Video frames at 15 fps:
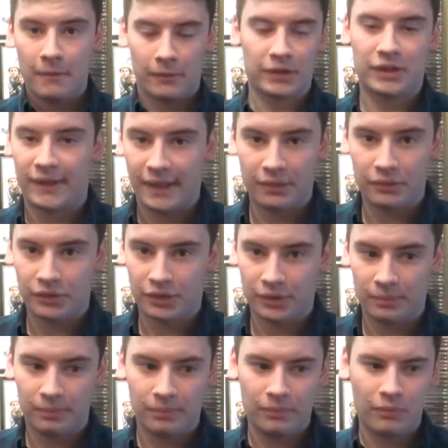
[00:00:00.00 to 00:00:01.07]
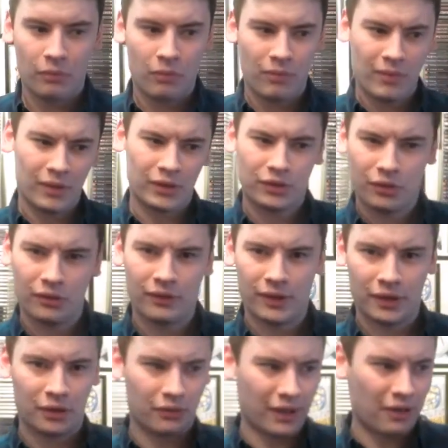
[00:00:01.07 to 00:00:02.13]
which I think was a, a, sort of
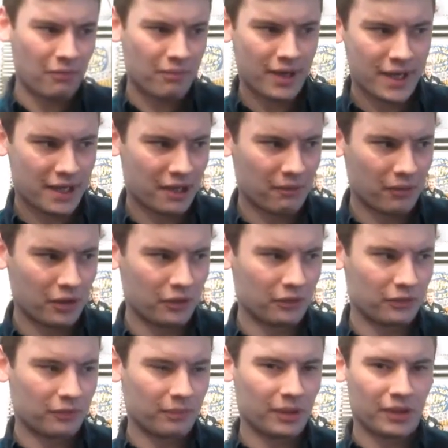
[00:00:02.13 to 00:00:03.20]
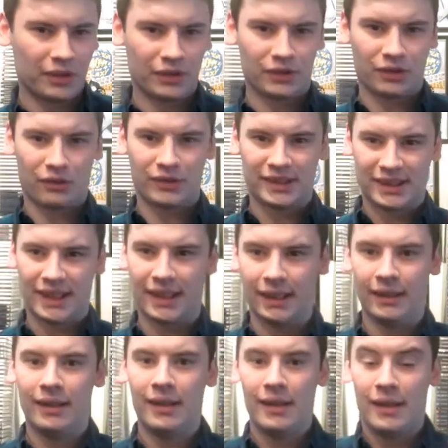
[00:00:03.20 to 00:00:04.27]
a groundbreaking move because obviously
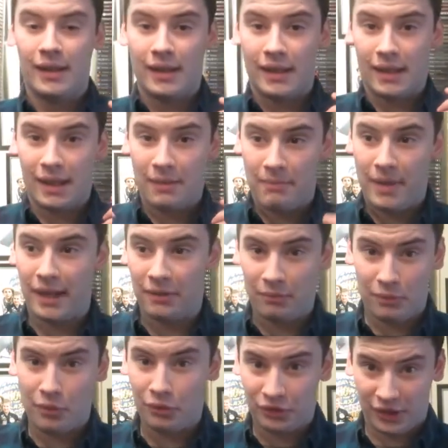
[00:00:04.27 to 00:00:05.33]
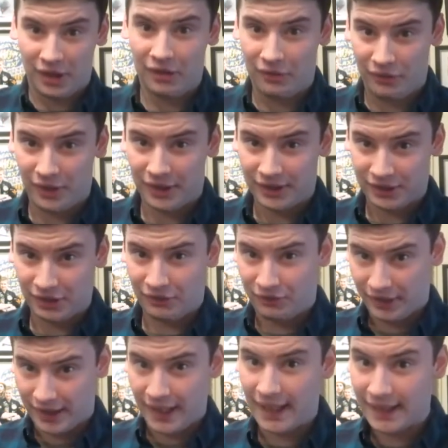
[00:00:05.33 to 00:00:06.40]
it meant more terrifying stuff
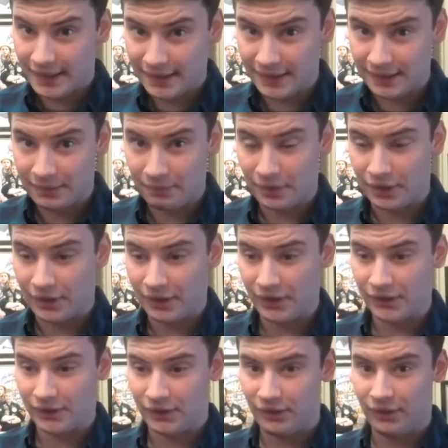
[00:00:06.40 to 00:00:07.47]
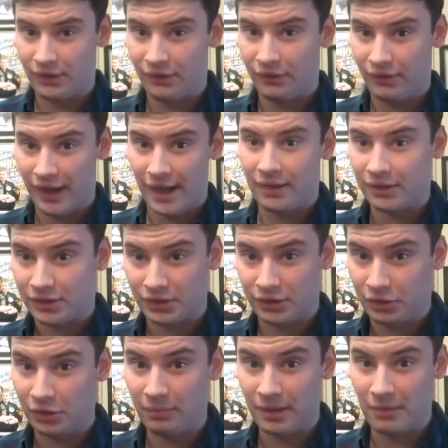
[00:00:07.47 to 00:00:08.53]
for kids because the threats
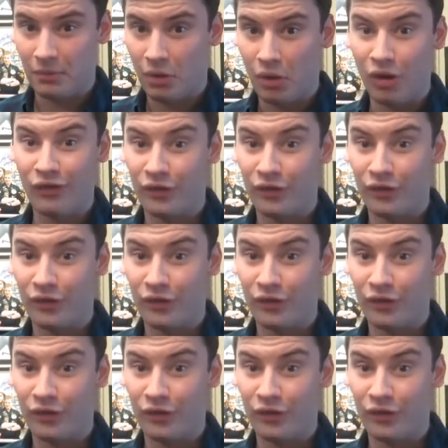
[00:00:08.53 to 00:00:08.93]
could be more